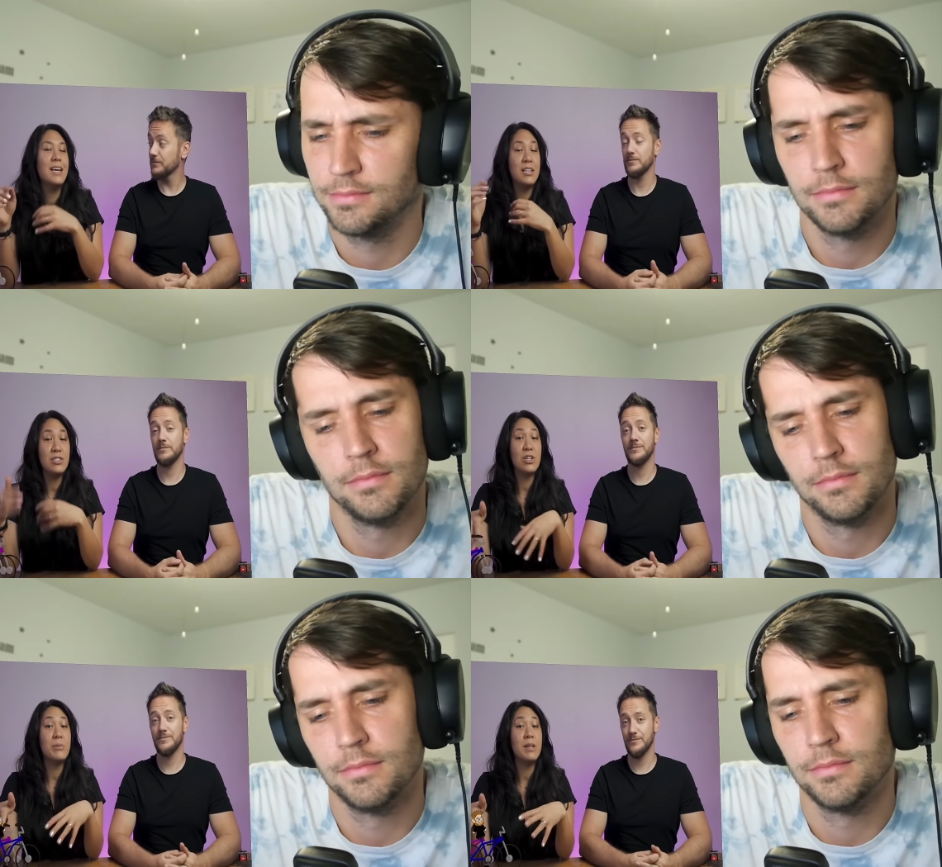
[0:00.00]
Speaker 1: In
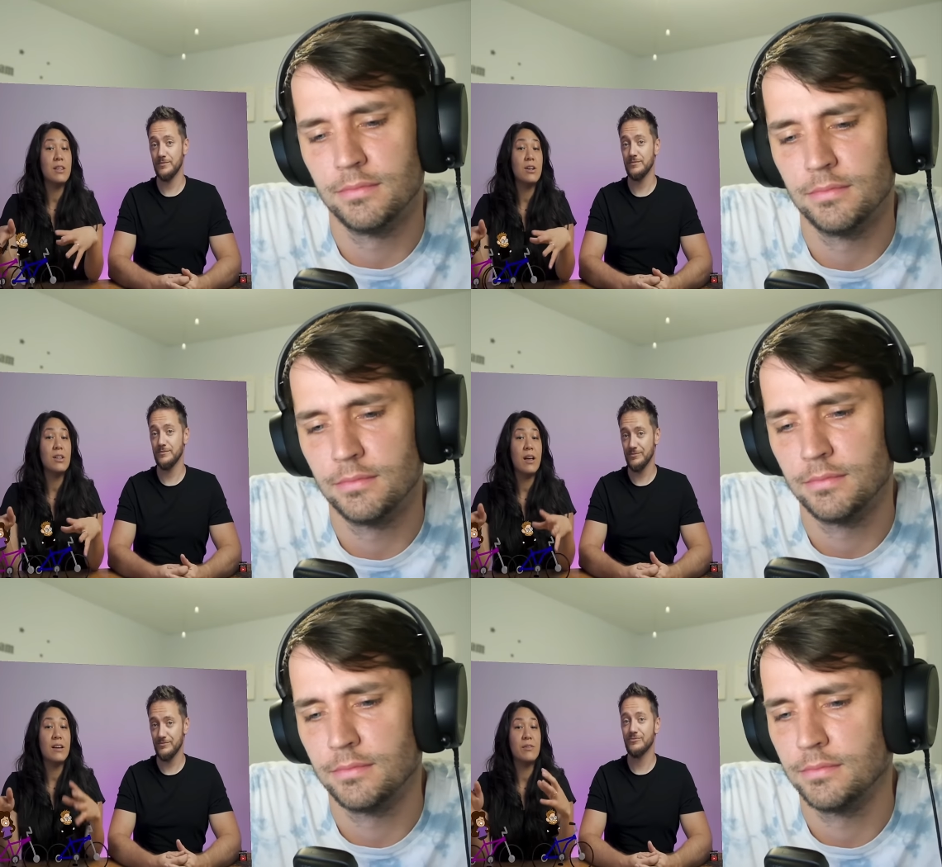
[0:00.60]
Germany, there are
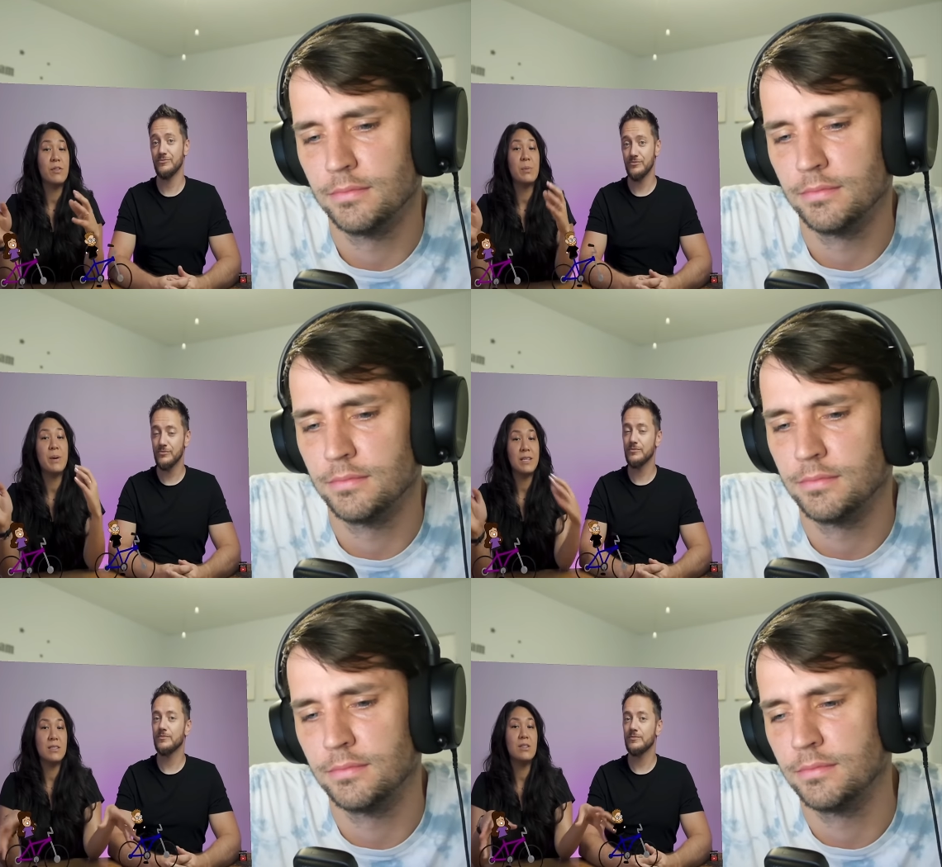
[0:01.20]
a lot of different
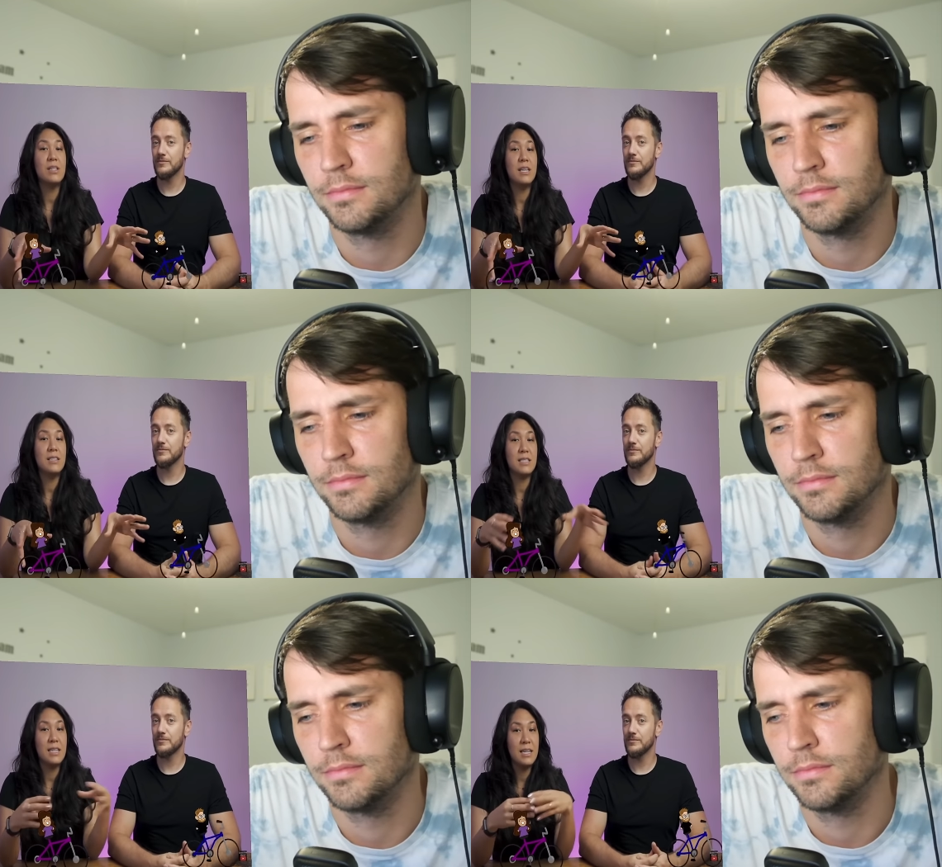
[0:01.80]
bicycle
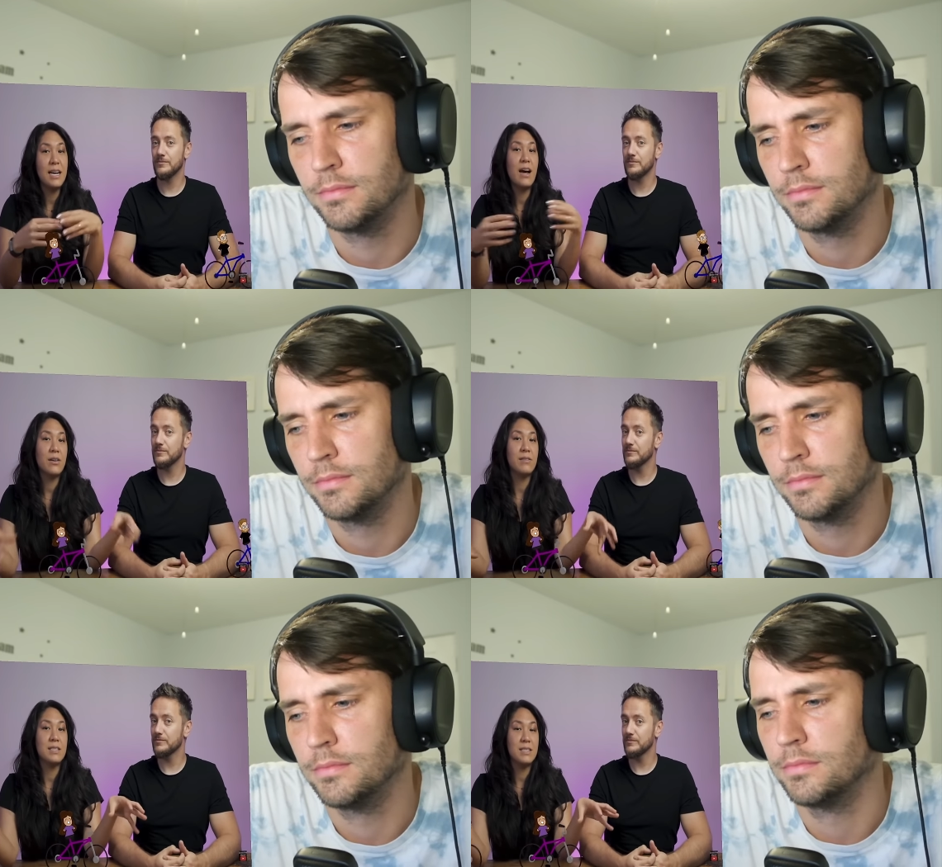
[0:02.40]
lanes in and out
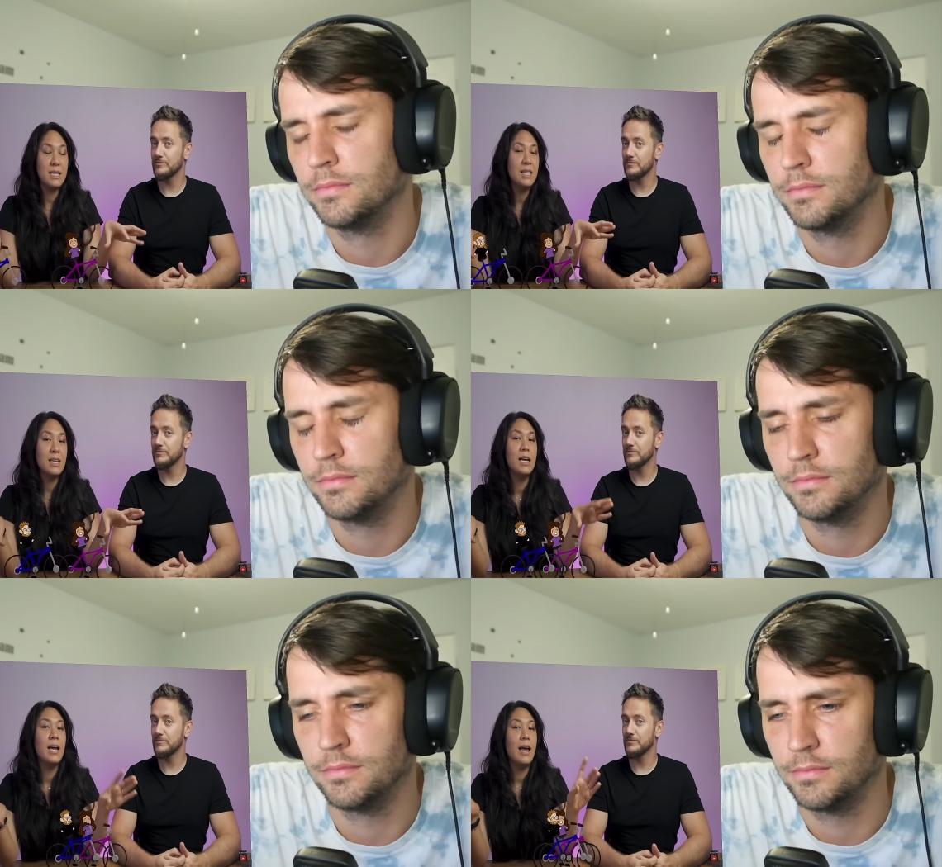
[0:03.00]
of the
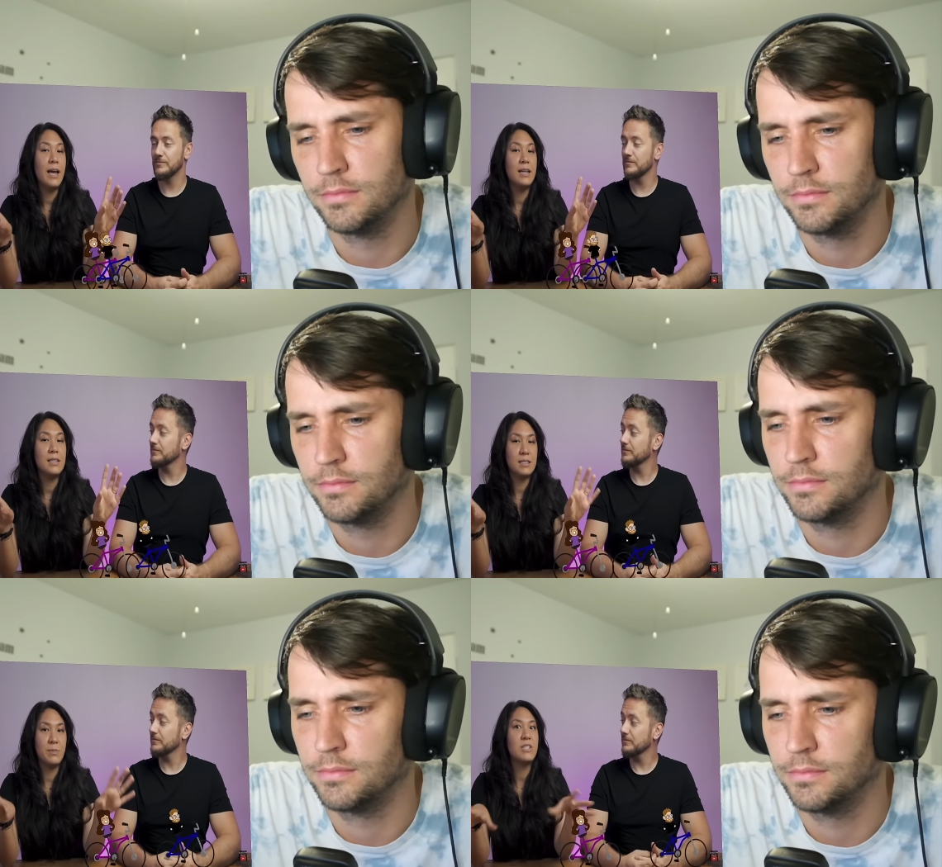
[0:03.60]
city, and
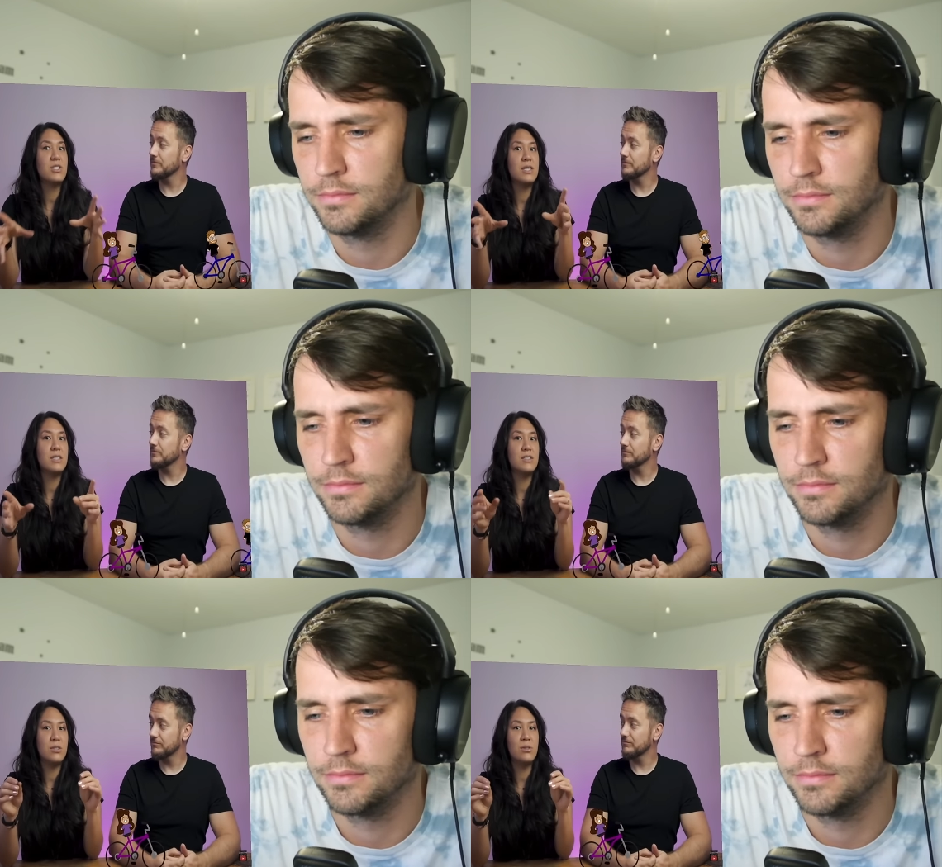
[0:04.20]
especially
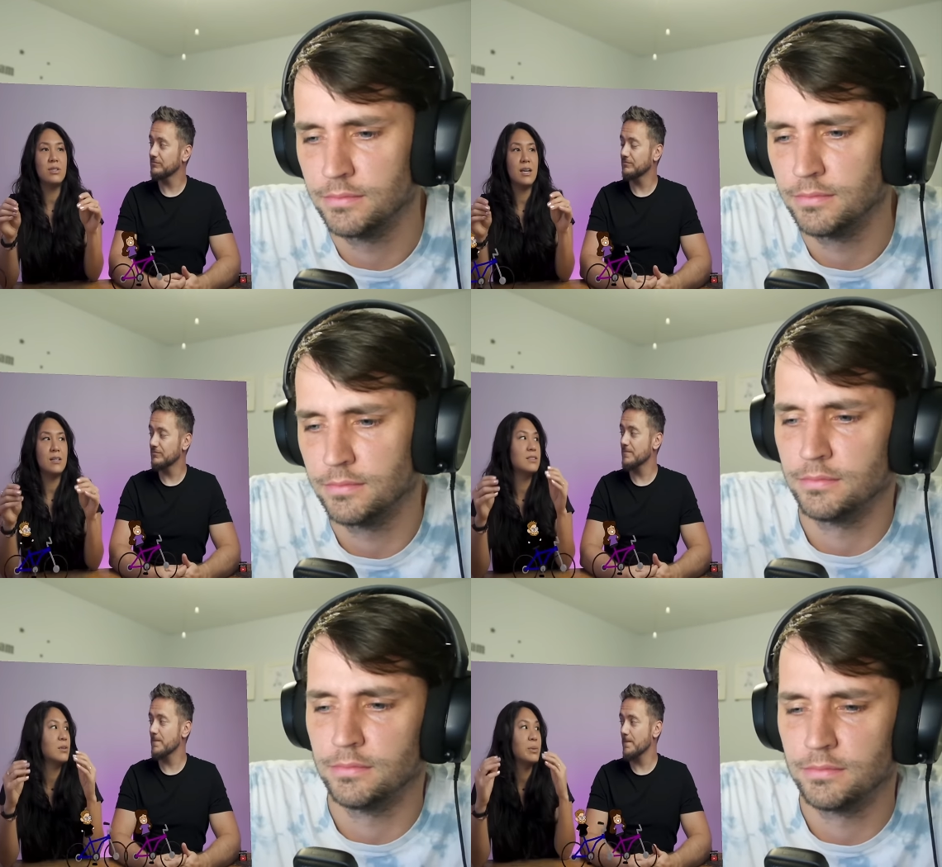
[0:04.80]
in student
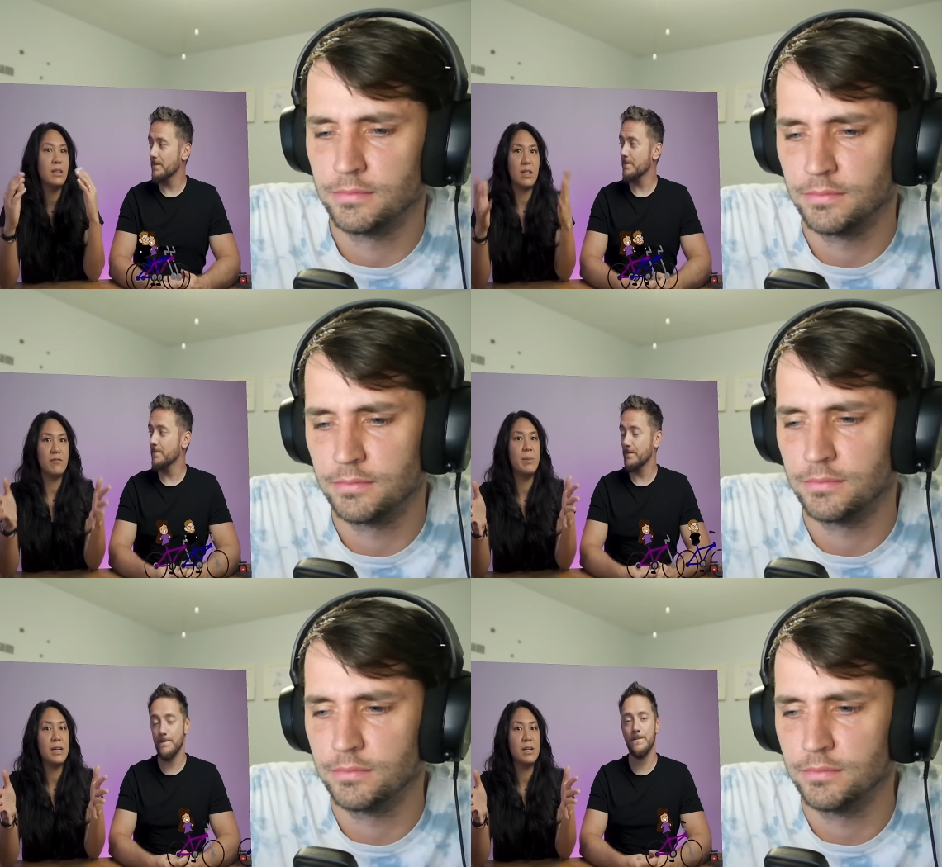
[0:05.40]
towns, there'll be a lot
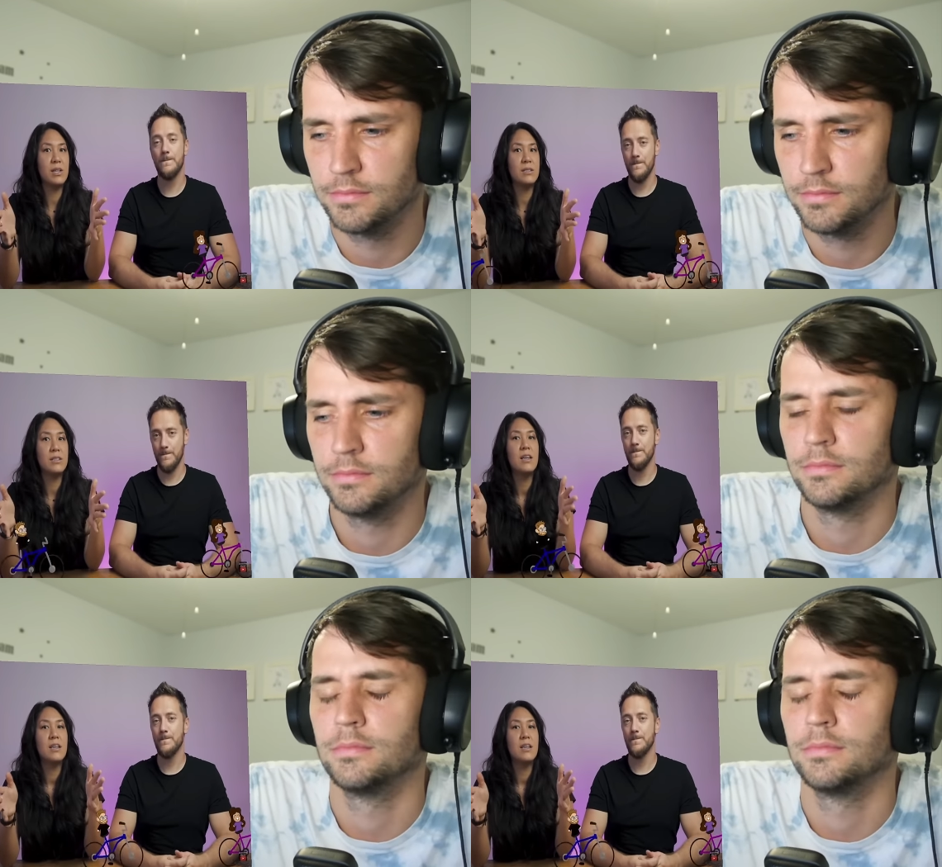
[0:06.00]
of bikers.